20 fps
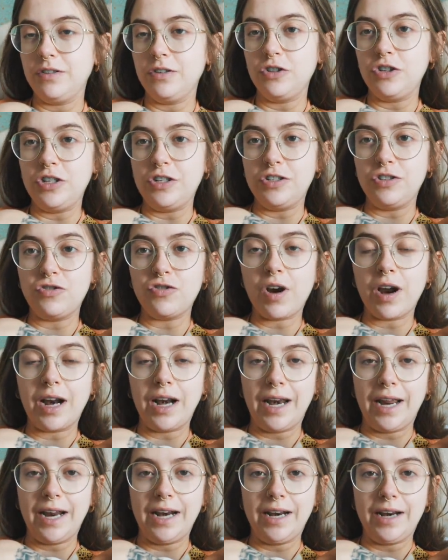She's
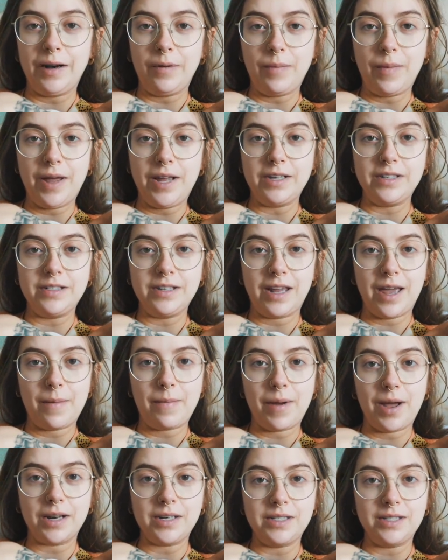struggling a little bit to
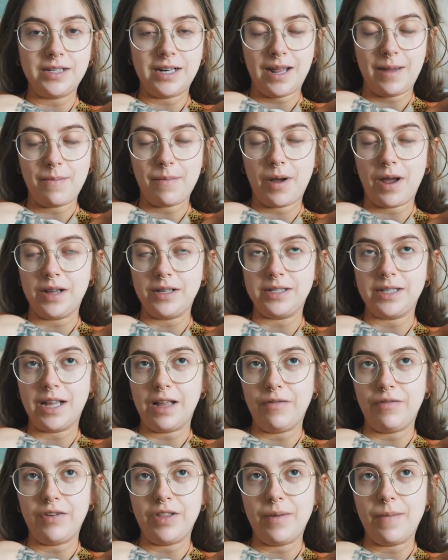get back to sleep by
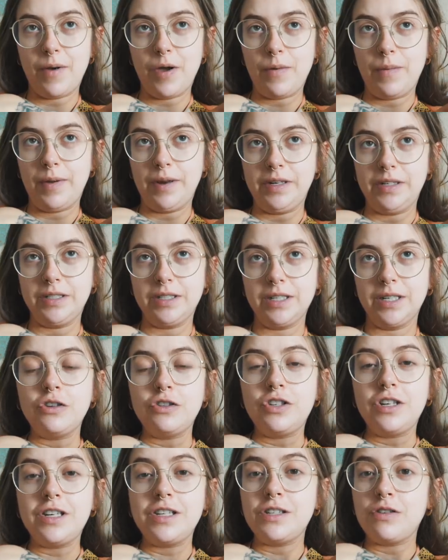herself at the moment. But
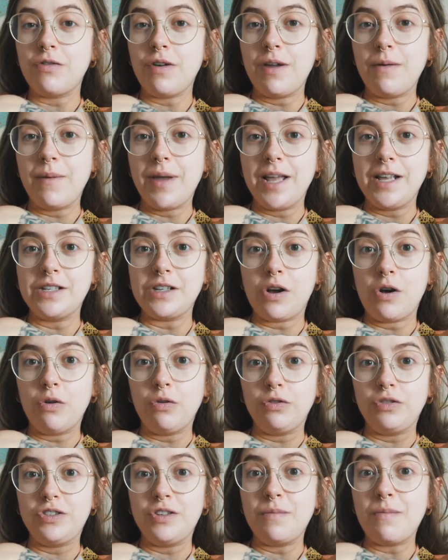she's three weeks
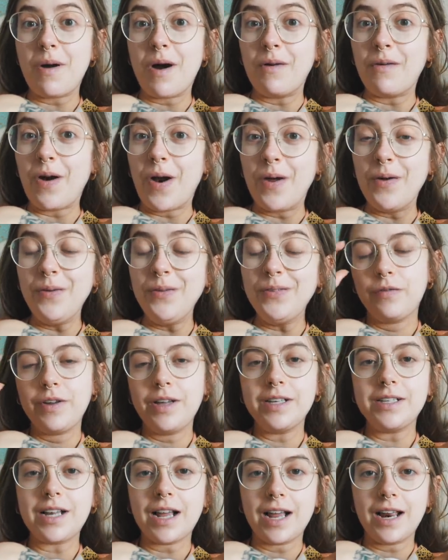old tomorrow.
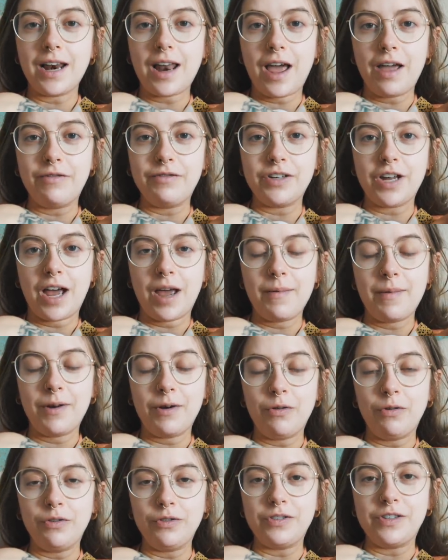Feels like a lifetime
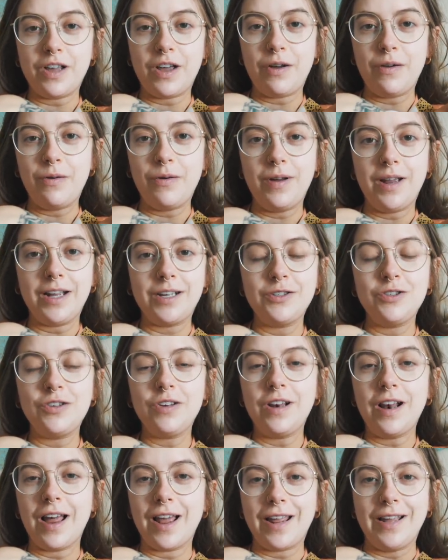and also
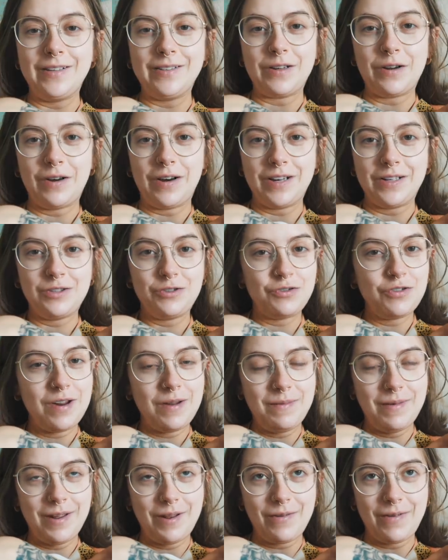like it's gone
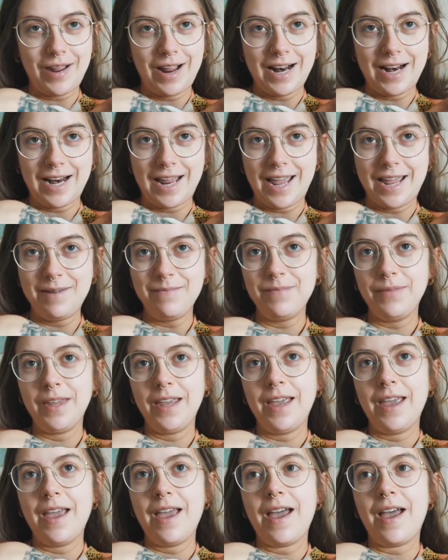extremely quickly.
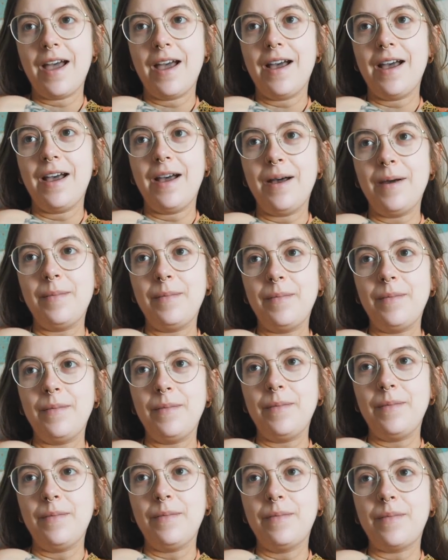Um,
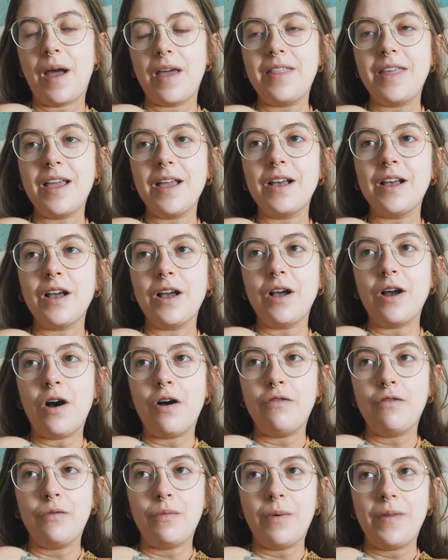but I think
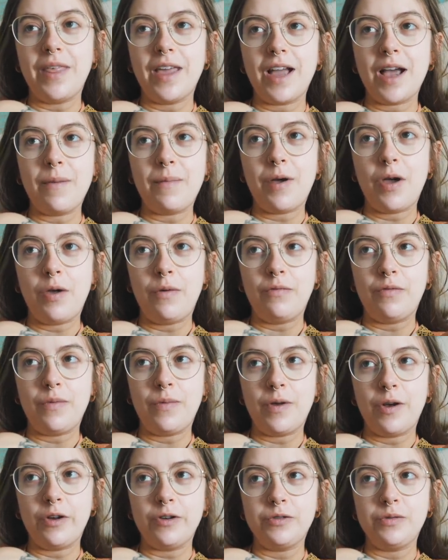often when they come home from
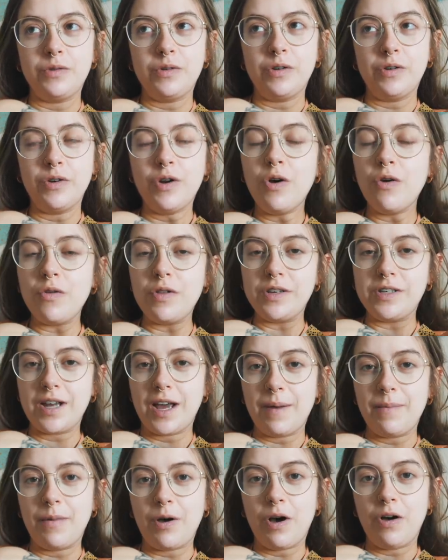the hospital, not all the
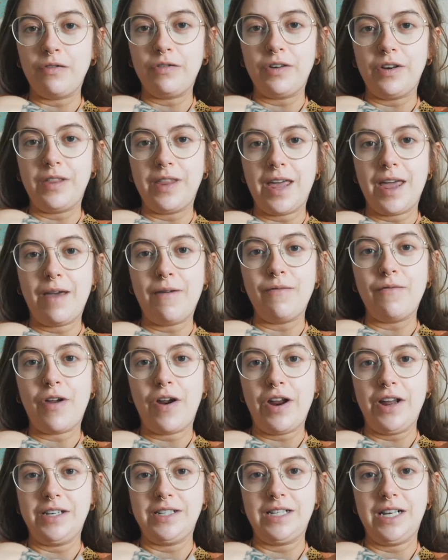time, but often they're
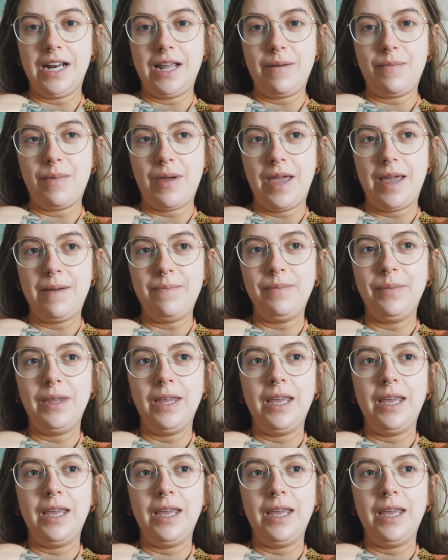very sleepy.